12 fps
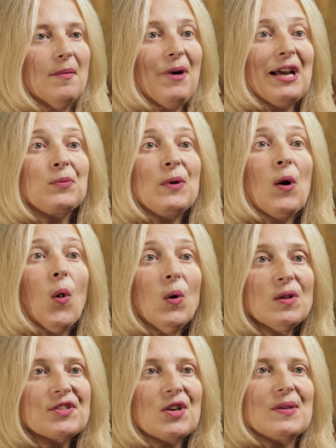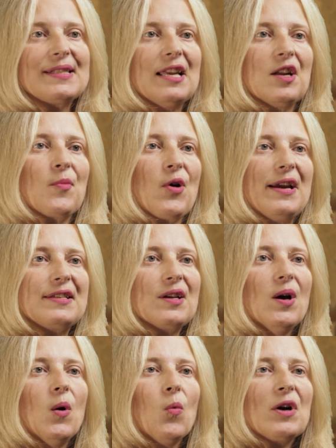but we also celebrate
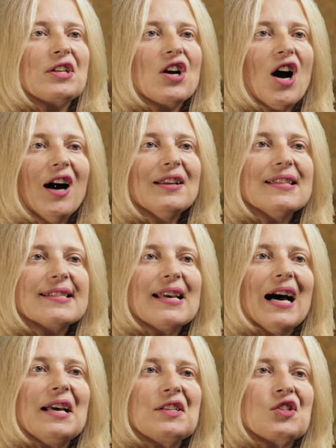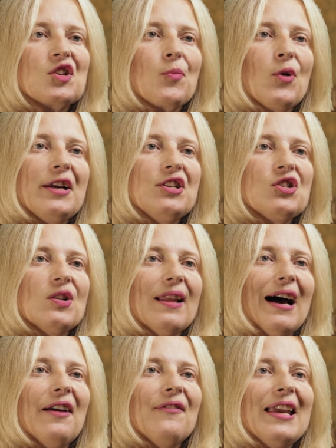what God desires to bring to
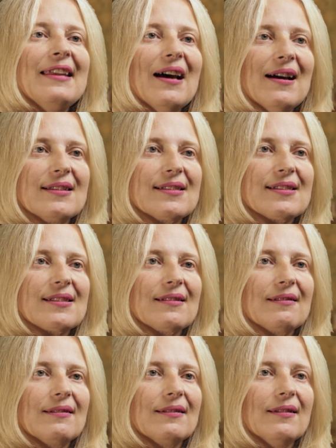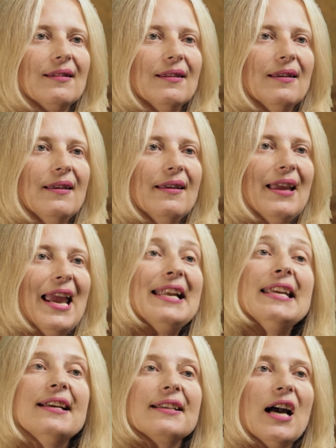life in us.
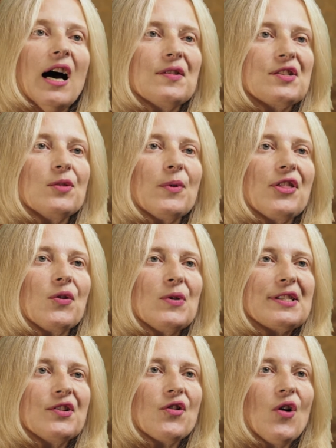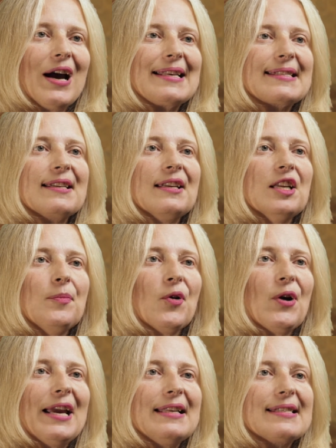Any encounter with the risen Christ
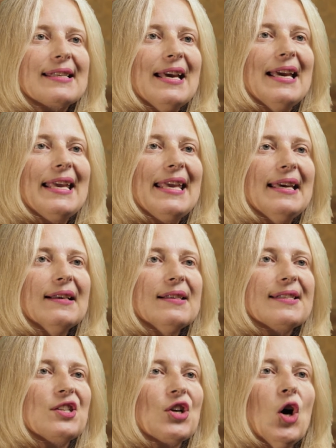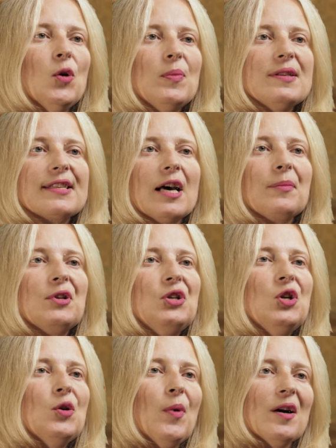liberates, heals, and opens up
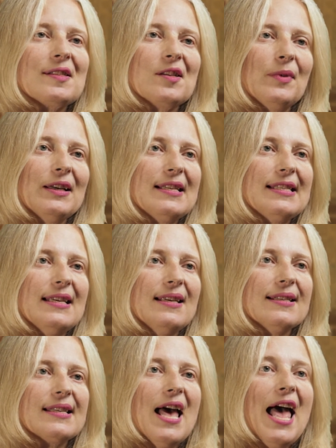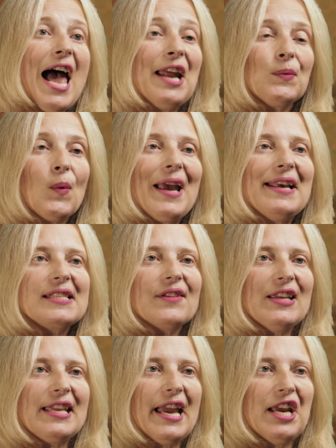new possibilities and ways
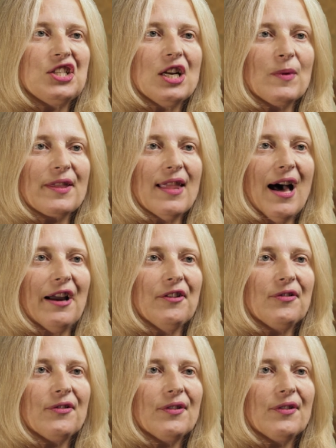of engaging with life.